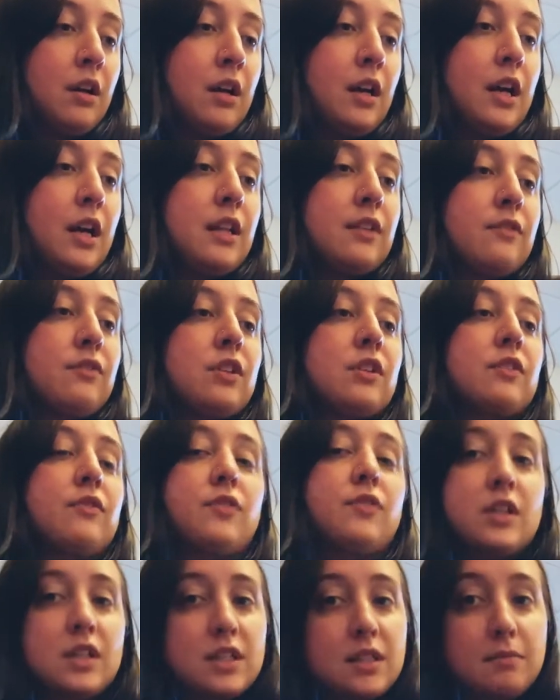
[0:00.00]
and for the
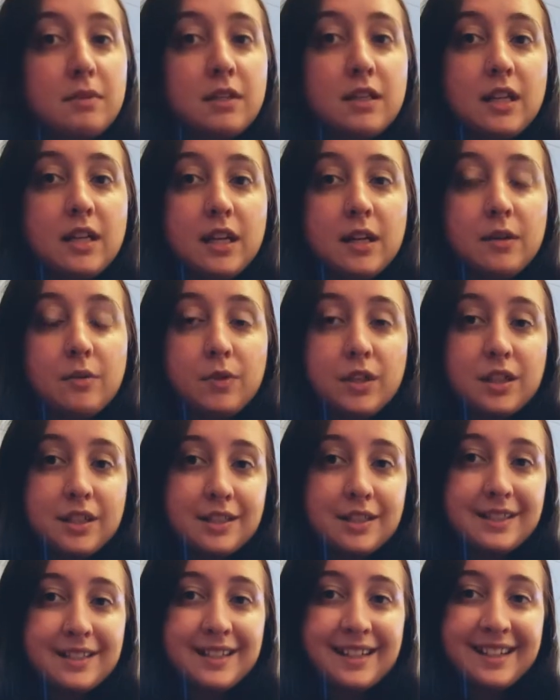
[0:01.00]
first Monday, we
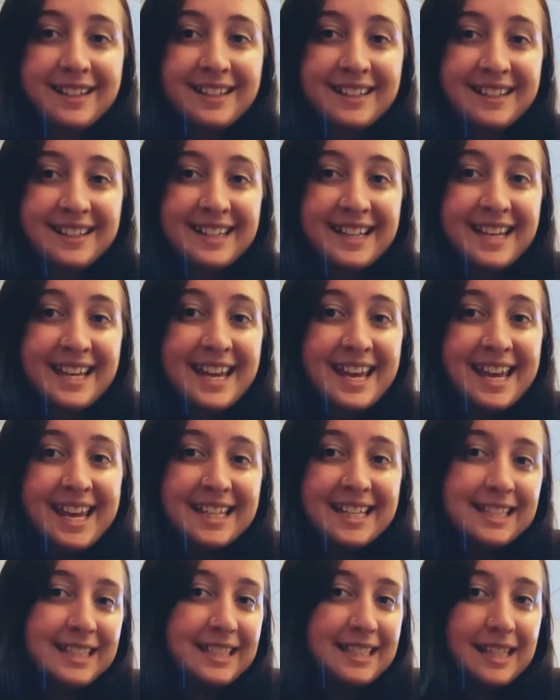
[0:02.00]
just
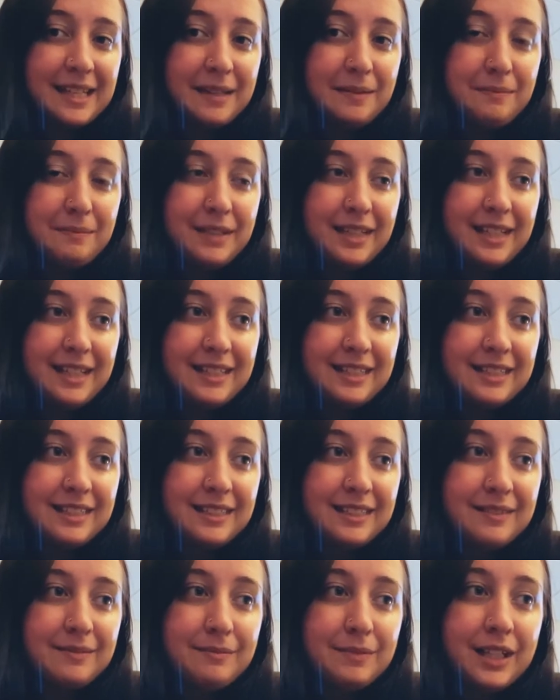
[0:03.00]
didn't meet
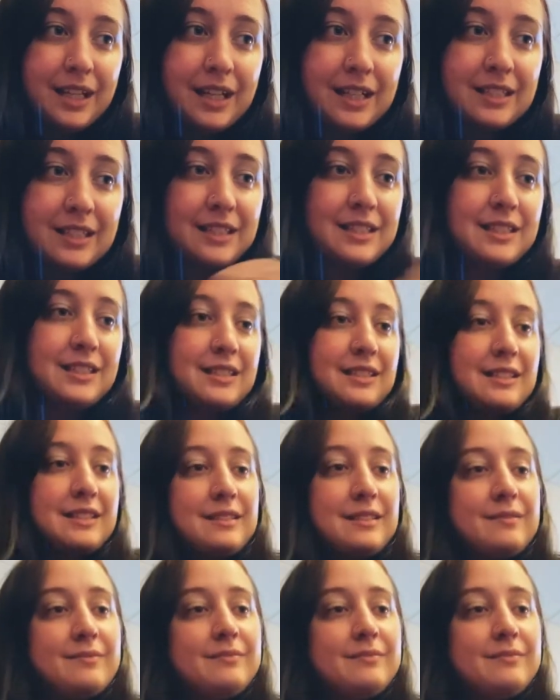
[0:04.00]
because